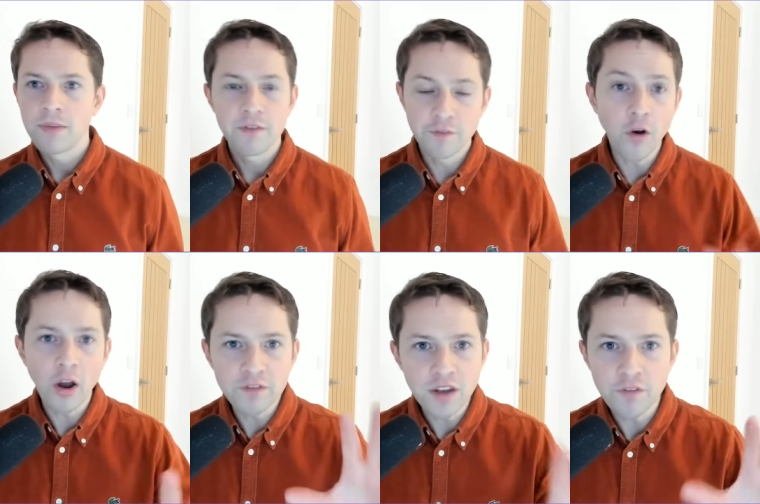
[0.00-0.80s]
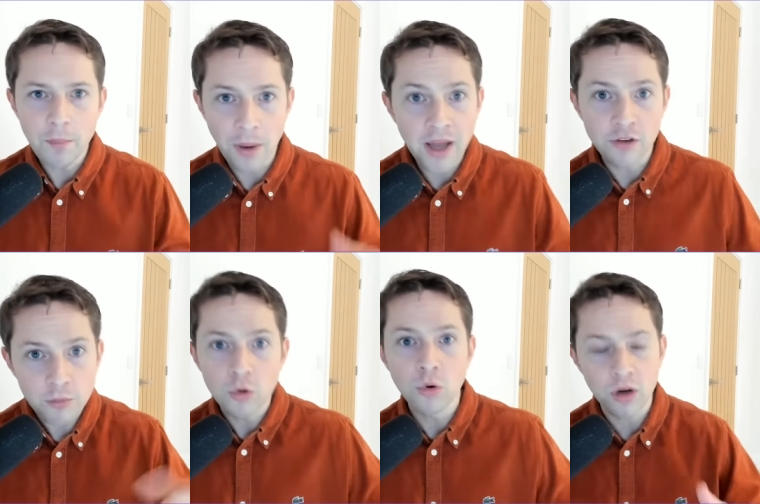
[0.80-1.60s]
five different players
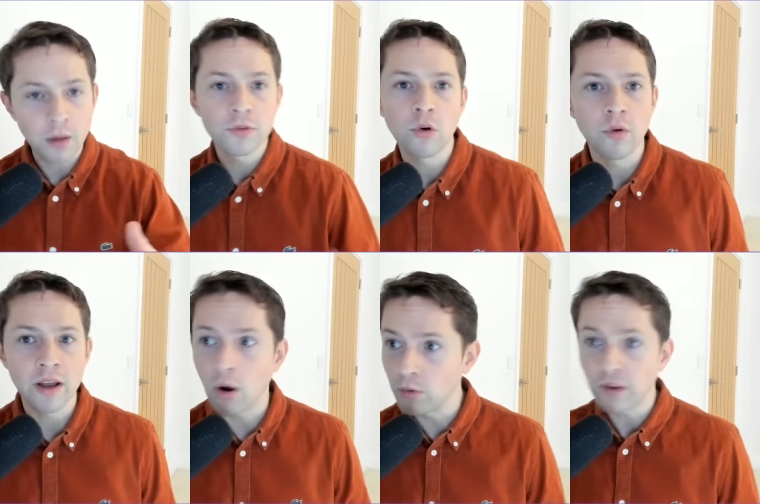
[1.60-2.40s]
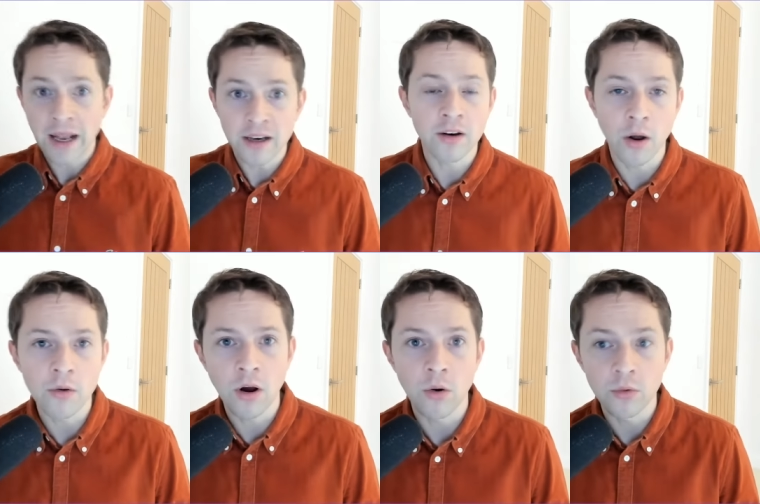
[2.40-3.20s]
from your club scoring goals and an
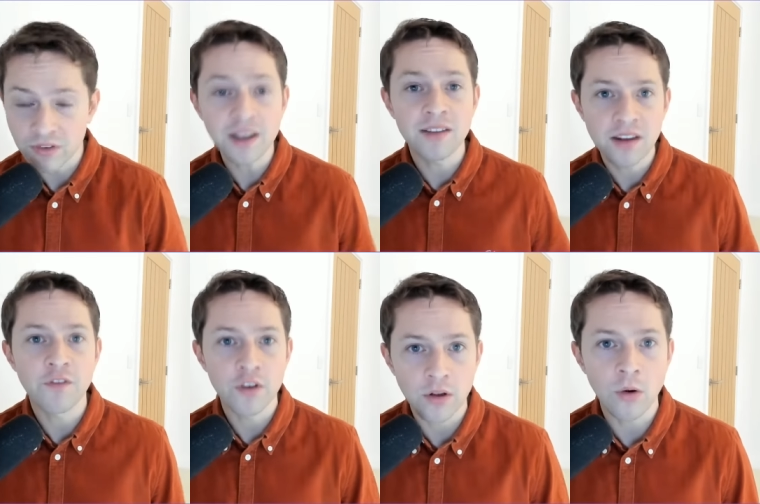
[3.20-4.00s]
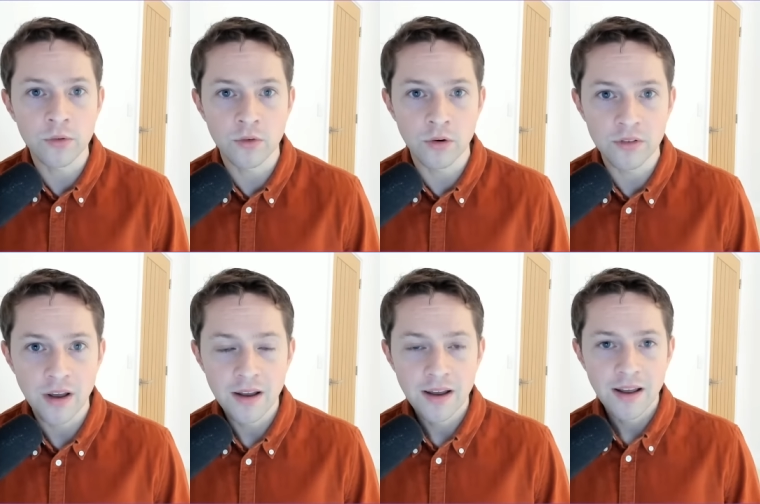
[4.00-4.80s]
own goal, six different goal scorers,
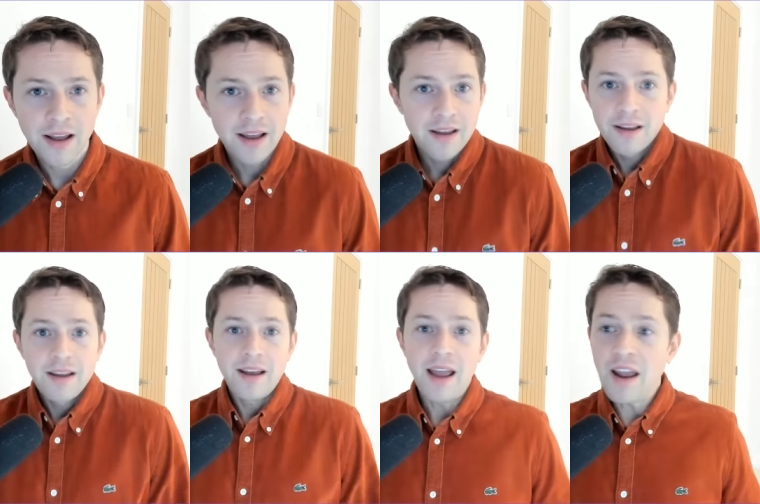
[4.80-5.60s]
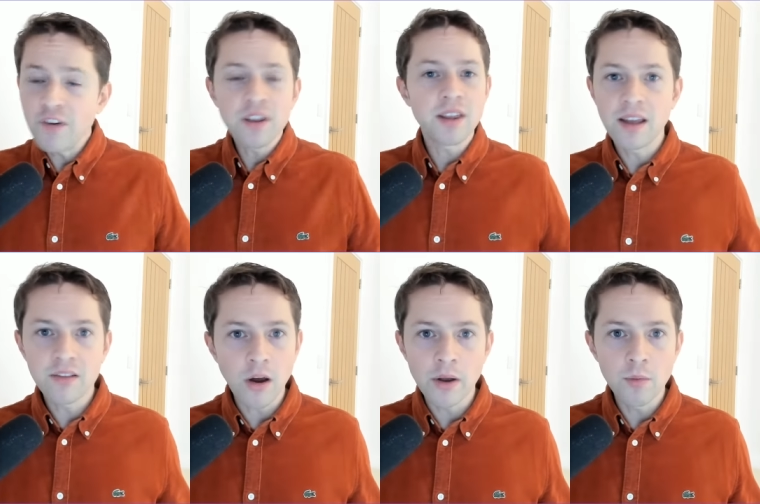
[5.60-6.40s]
everything is
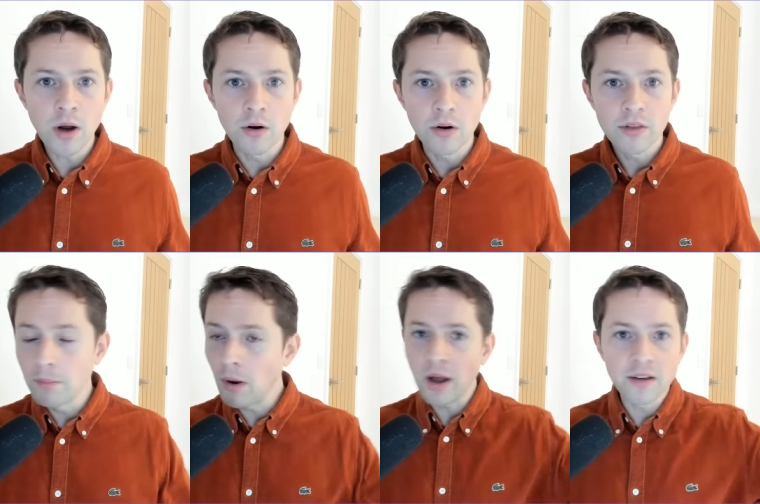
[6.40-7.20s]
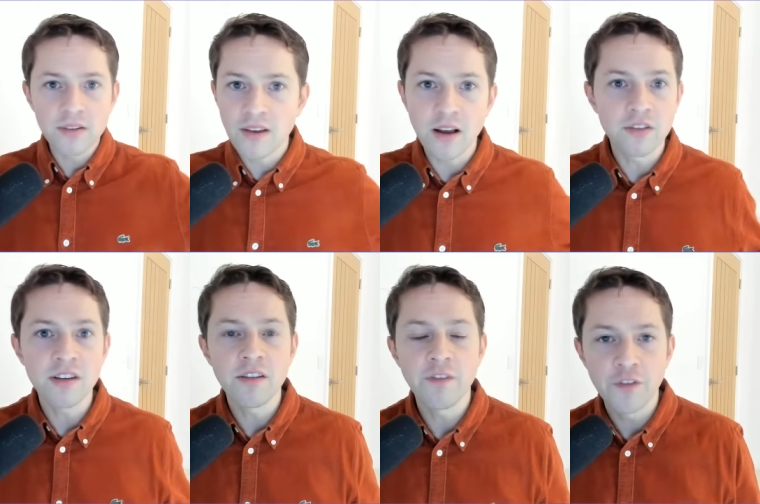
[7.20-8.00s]
going well. The Midas touch
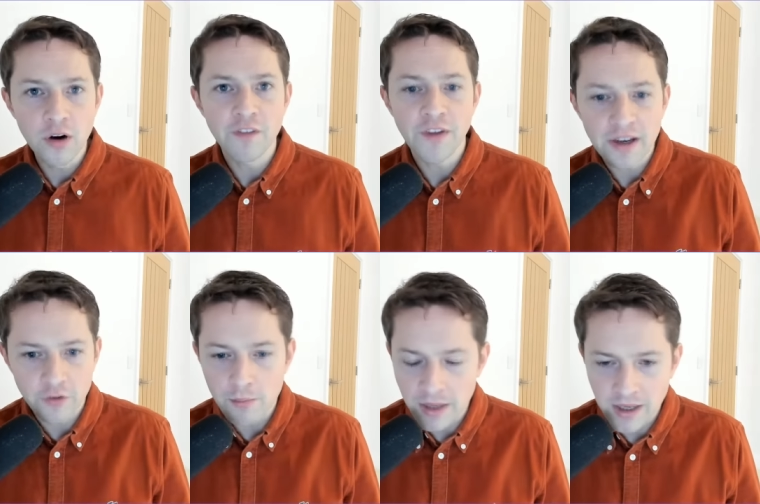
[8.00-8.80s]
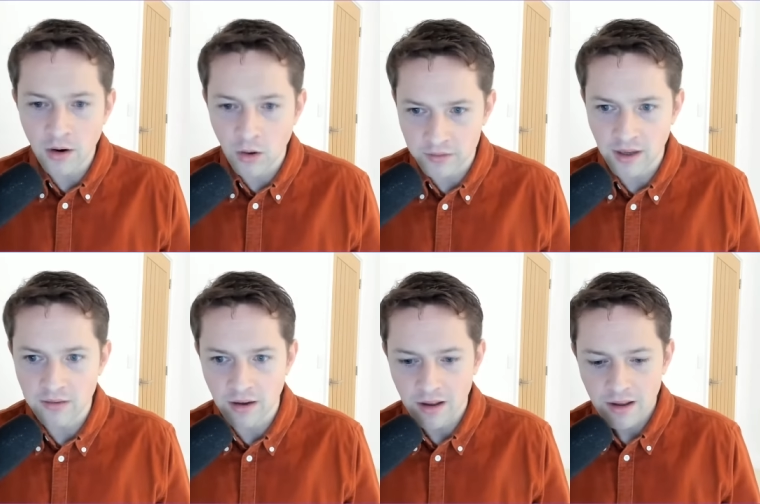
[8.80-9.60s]
is in full effect from Mikel Arteta.